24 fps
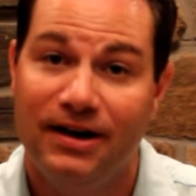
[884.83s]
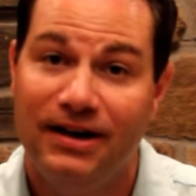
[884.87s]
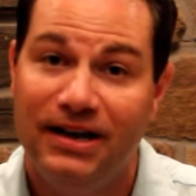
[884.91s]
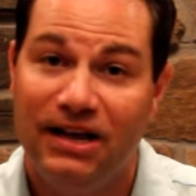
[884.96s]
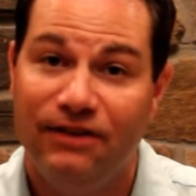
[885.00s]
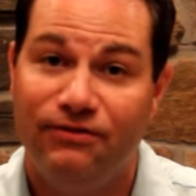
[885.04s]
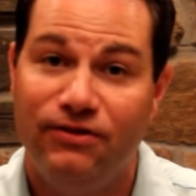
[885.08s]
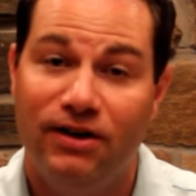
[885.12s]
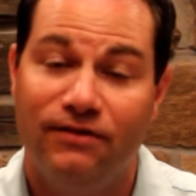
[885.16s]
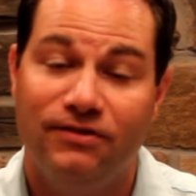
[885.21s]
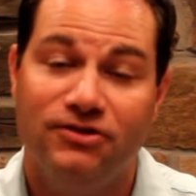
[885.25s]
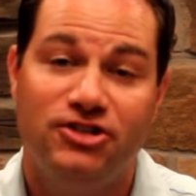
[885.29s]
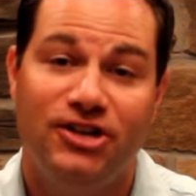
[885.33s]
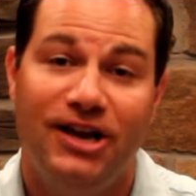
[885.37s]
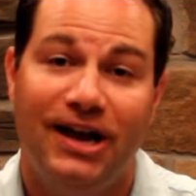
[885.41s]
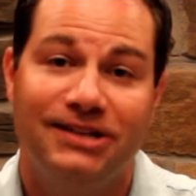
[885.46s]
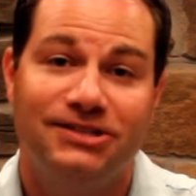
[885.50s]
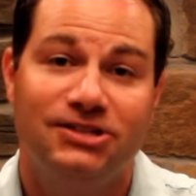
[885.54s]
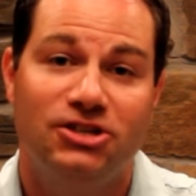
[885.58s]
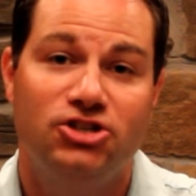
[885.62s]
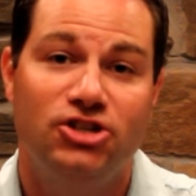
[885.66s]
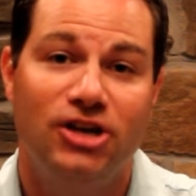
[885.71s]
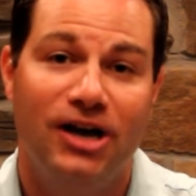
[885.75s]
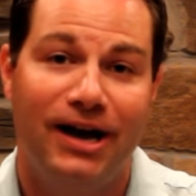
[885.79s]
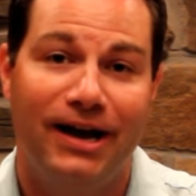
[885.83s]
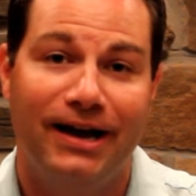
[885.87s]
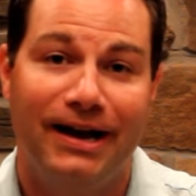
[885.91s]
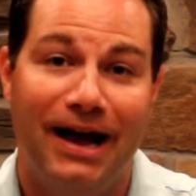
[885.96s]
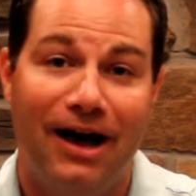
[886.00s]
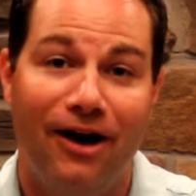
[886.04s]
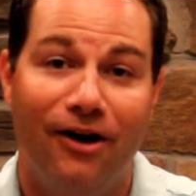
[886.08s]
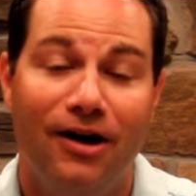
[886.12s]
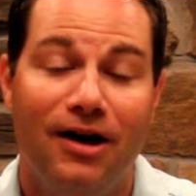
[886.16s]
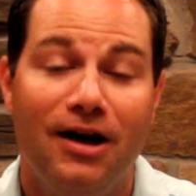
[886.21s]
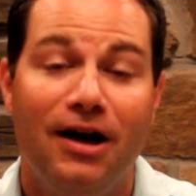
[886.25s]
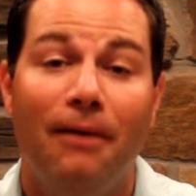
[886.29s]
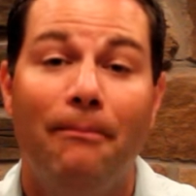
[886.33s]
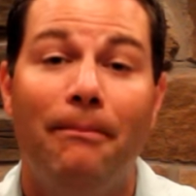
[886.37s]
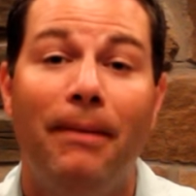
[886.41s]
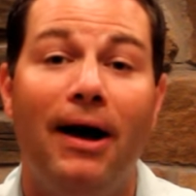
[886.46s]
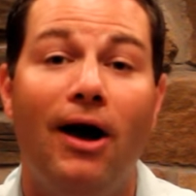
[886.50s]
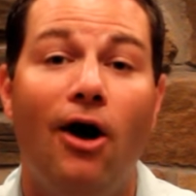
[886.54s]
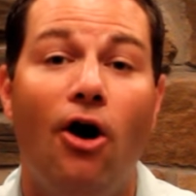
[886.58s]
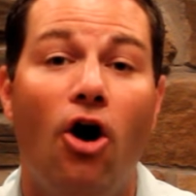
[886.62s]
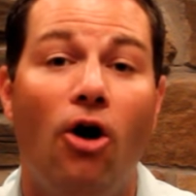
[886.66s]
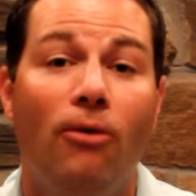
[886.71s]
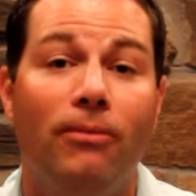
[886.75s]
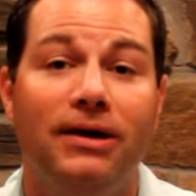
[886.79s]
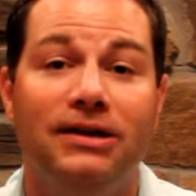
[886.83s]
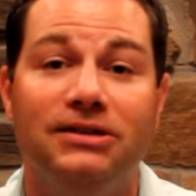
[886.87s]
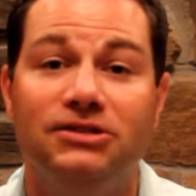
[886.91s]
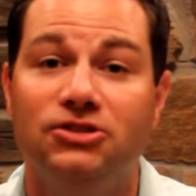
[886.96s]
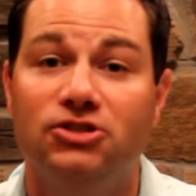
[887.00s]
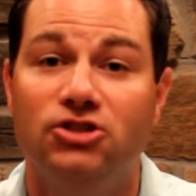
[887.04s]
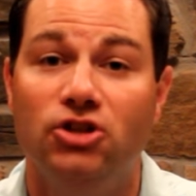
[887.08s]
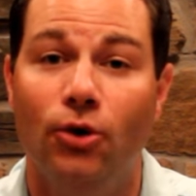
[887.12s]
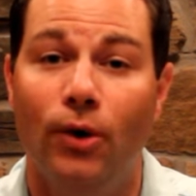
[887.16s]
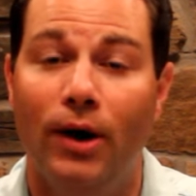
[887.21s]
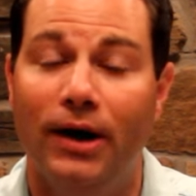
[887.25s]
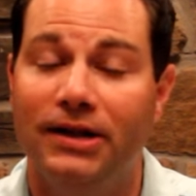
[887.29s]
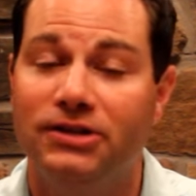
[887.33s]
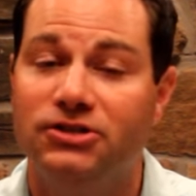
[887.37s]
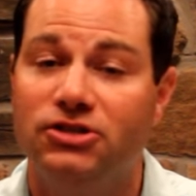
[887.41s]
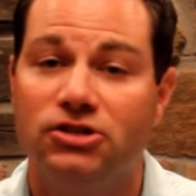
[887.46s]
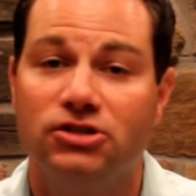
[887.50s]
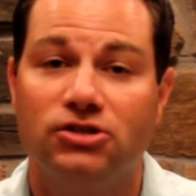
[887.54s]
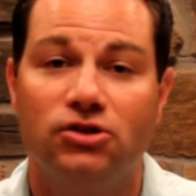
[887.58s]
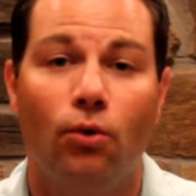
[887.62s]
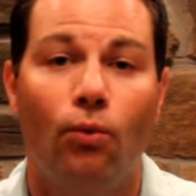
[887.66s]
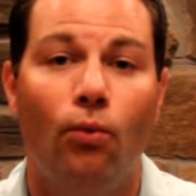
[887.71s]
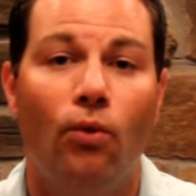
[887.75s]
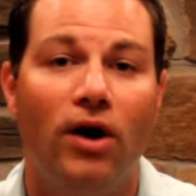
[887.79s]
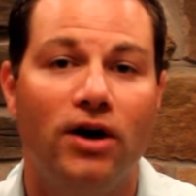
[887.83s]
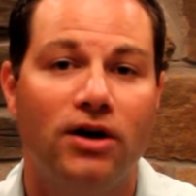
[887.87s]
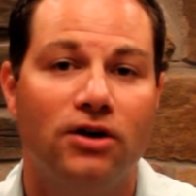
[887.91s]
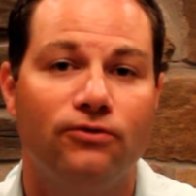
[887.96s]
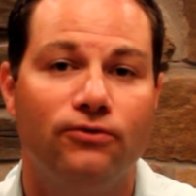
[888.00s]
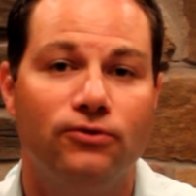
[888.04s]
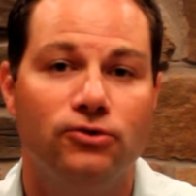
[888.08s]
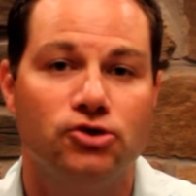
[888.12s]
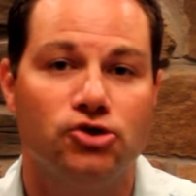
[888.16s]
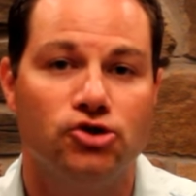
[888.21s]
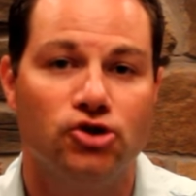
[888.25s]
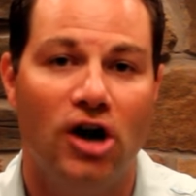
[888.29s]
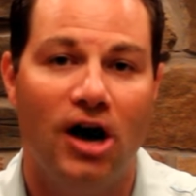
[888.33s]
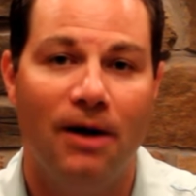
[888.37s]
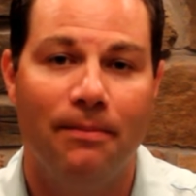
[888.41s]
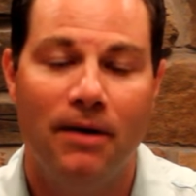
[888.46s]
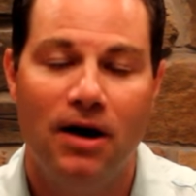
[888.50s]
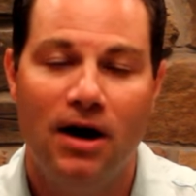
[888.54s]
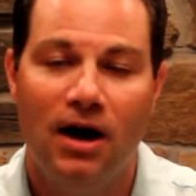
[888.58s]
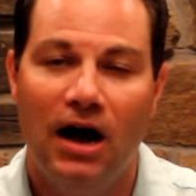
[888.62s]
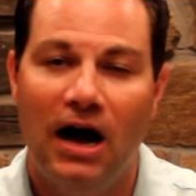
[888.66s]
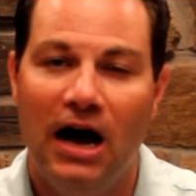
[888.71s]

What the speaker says: If you have a chance to check it out, by all means do it. It's just a wonderful shop.